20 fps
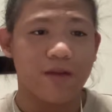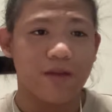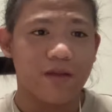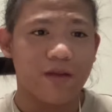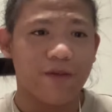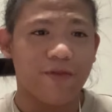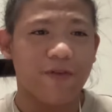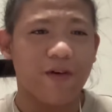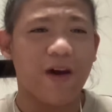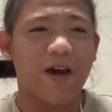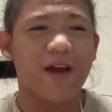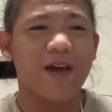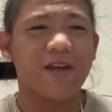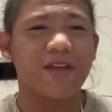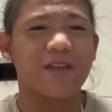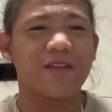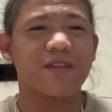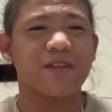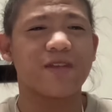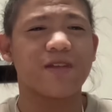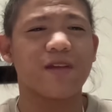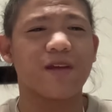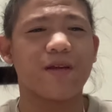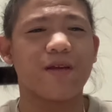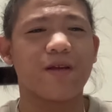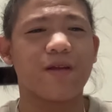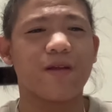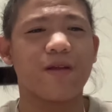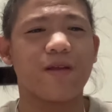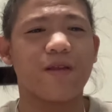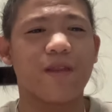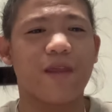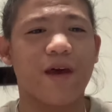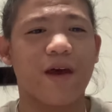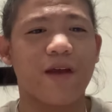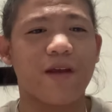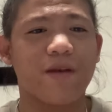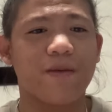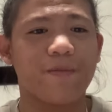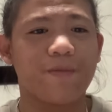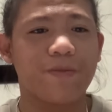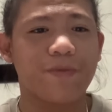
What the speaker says: defines that